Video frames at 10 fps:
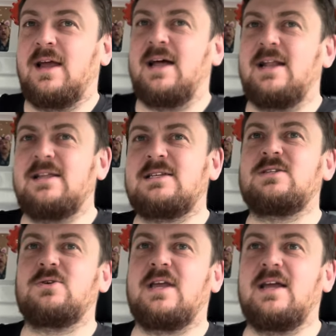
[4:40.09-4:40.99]
And it's
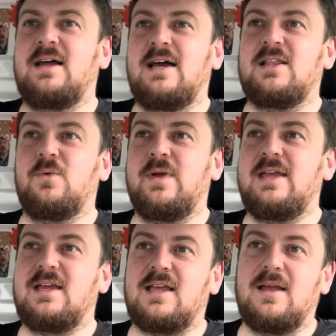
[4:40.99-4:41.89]
looking like the
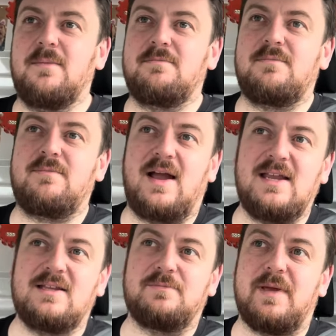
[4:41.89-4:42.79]
week
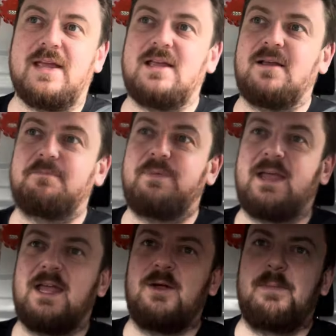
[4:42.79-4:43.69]
might be
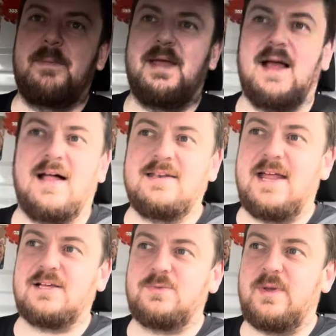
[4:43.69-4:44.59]
picking up a bit, and
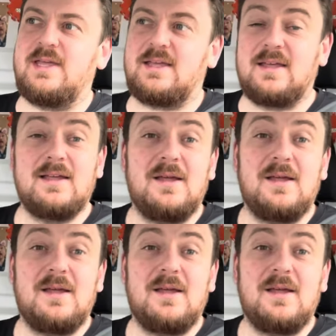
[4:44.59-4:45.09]
next week